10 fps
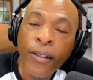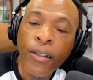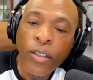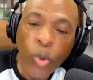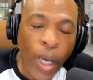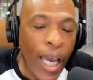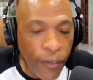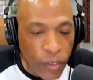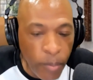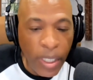you
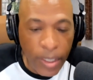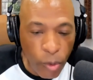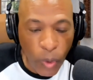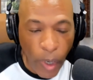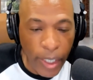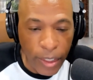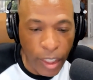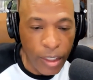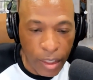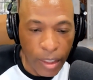have to make the required
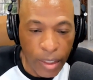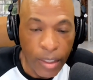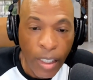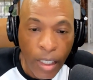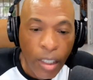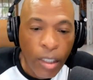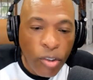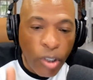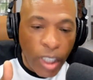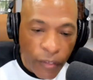changes
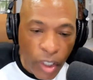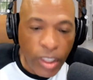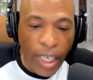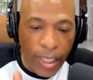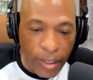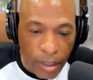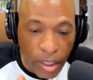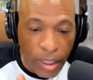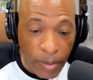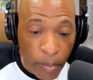to give your chance, this
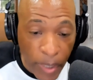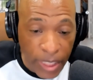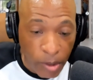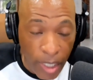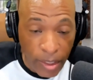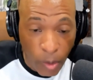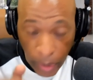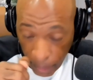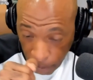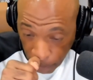team the best chance to
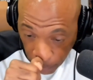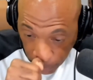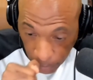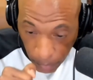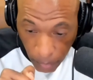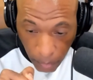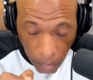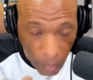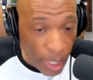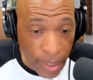win.
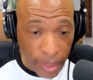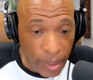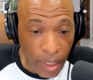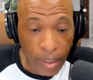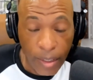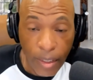And yesterday,